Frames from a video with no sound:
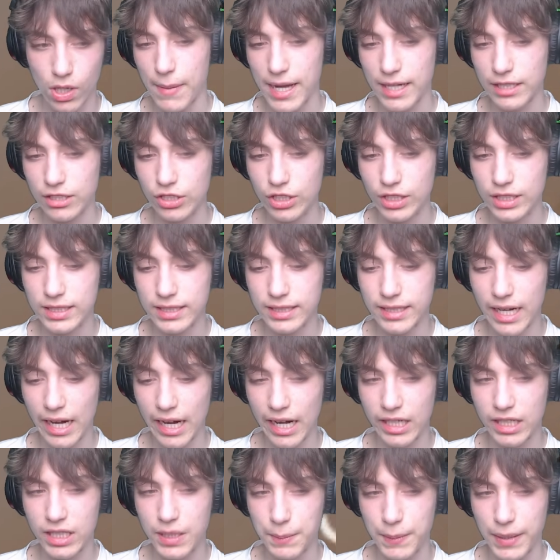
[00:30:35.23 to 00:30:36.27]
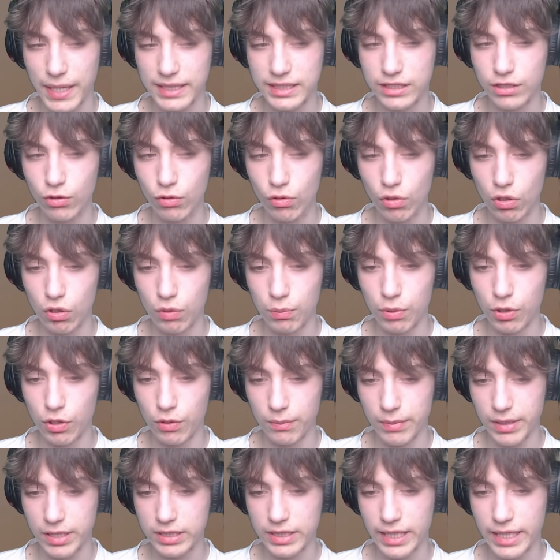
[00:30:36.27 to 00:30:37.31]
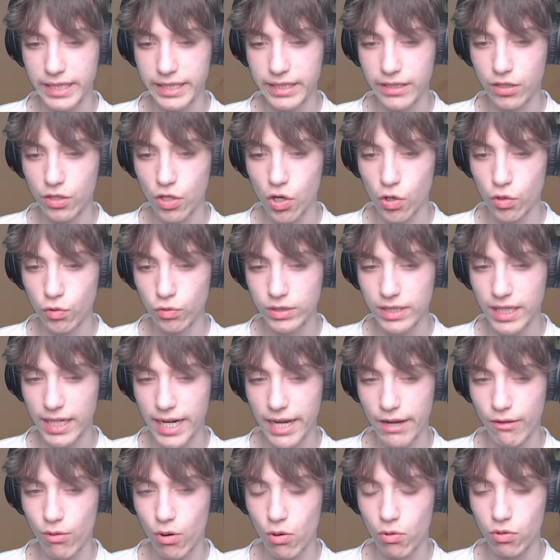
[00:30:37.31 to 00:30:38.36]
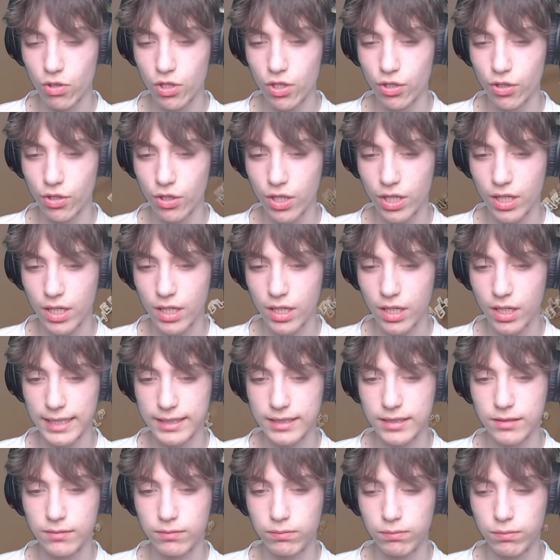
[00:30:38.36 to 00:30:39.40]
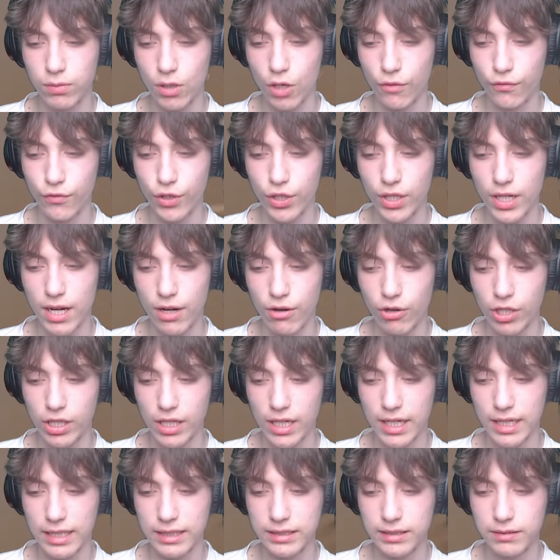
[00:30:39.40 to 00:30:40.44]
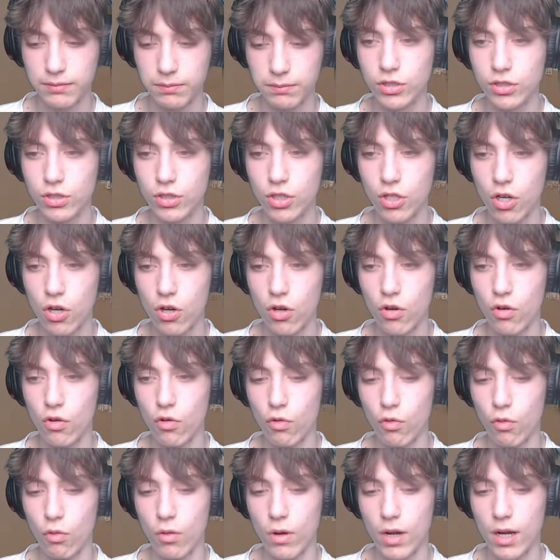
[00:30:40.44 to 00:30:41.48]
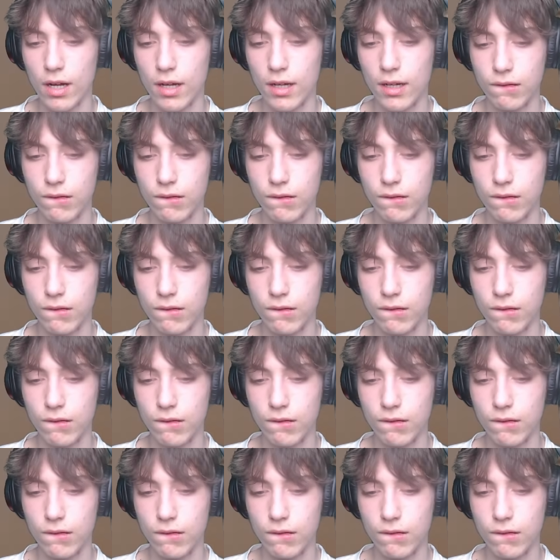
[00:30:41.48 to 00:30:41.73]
I'm actually scared to press the roll button because I know that I won't cook. Let's offer an hourglass. So...